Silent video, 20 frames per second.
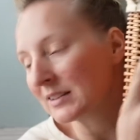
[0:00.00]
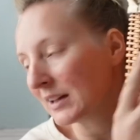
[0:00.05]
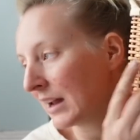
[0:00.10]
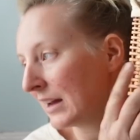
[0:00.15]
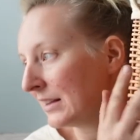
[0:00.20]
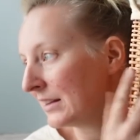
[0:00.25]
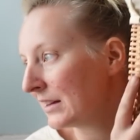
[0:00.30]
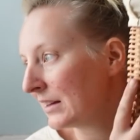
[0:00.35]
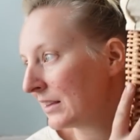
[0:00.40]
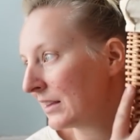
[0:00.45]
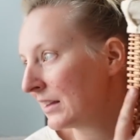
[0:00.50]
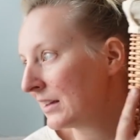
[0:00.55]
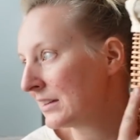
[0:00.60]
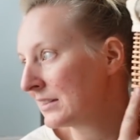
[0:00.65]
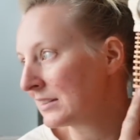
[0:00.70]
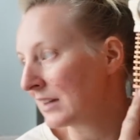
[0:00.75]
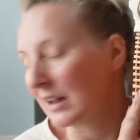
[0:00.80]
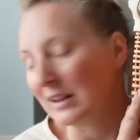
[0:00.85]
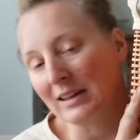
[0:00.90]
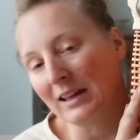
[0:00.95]
I did
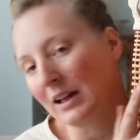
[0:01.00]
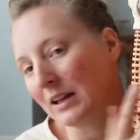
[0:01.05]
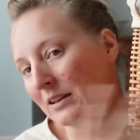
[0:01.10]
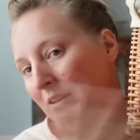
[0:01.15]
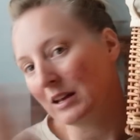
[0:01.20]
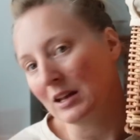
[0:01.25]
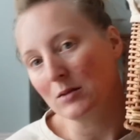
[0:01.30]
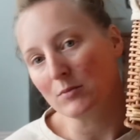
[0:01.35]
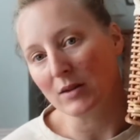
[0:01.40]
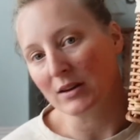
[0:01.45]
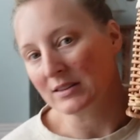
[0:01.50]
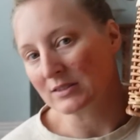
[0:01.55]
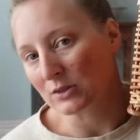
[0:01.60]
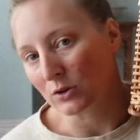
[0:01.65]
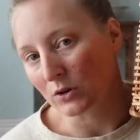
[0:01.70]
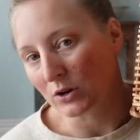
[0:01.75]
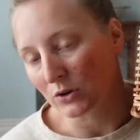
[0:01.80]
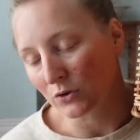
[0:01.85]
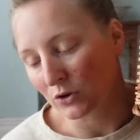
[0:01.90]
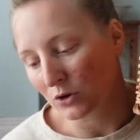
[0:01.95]
this again in my
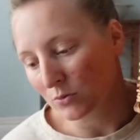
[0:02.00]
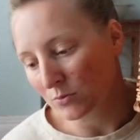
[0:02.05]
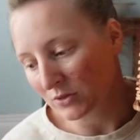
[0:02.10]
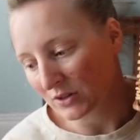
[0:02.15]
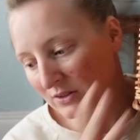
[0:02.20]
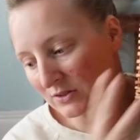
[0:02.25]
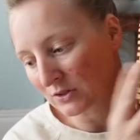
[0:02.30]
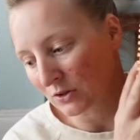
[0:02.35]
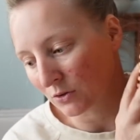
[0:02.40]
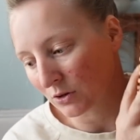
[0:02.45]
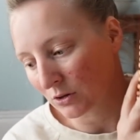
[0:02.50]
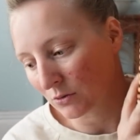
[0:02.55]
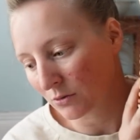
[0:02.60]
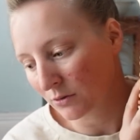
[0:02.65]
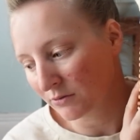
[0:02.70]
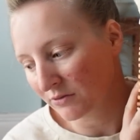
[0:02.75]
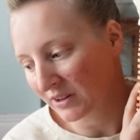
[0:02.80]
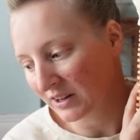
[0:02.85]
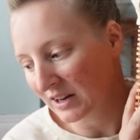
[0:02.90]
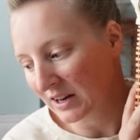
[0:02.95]
sewing room, the sewing
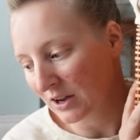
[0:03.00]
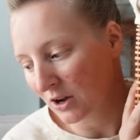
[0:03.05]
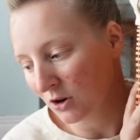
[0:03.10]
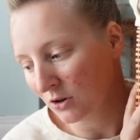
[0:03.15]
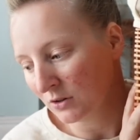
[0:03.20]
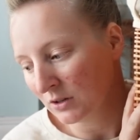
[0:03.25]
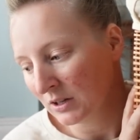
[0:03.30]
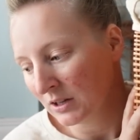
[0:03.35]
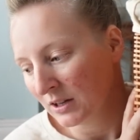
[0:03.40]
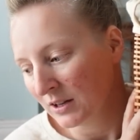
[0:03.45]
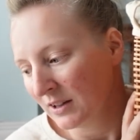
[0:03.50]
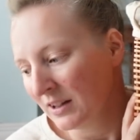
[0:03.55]
room video.